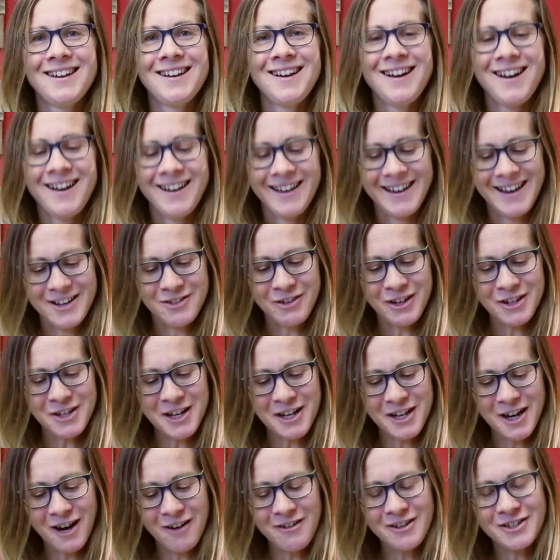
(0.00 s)
I try to
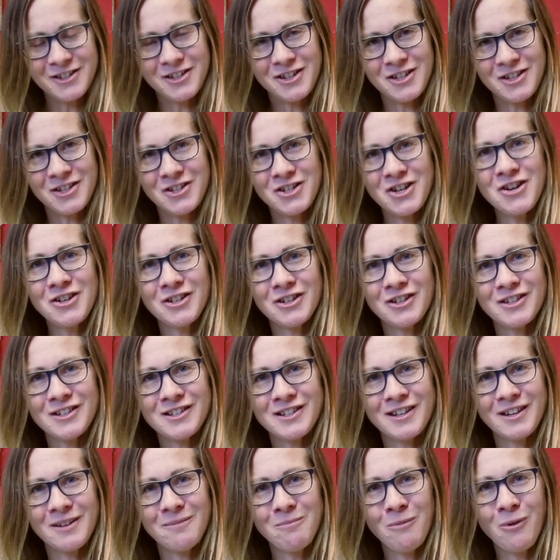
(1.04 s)
encourage the students
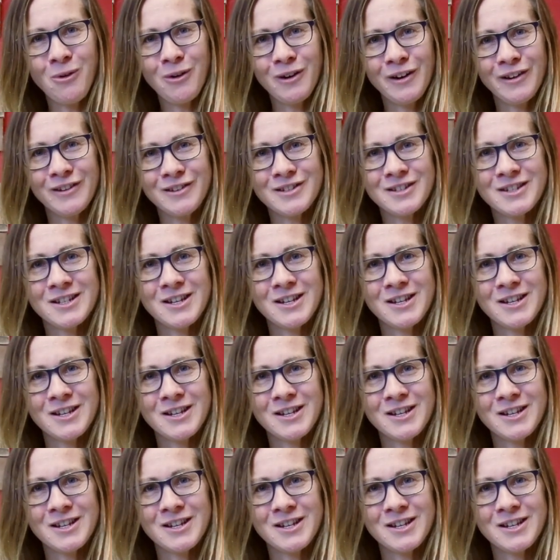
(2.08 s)
at Moorlands